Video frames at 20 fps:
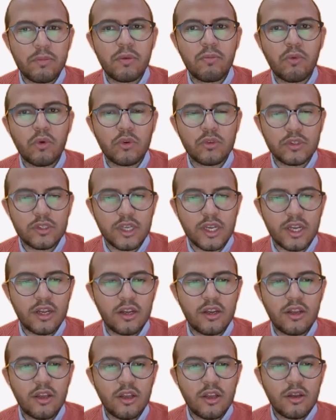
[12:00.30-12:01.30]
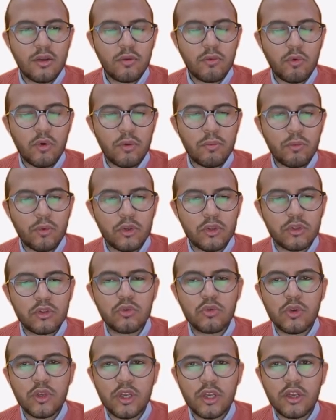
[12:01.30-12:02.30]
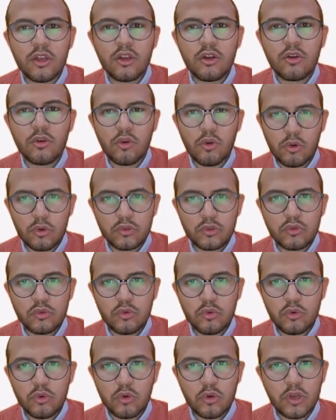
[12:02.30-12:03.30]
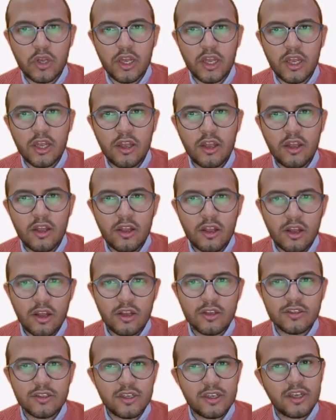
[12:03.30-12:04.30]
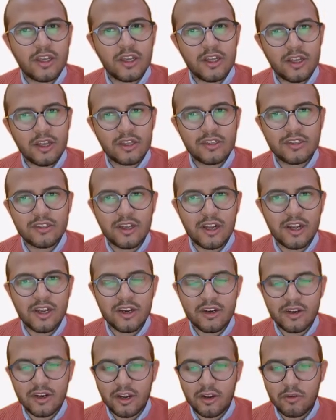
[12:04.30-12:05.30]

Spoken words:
be more than 1.2 here also. Okay, I think it's clear.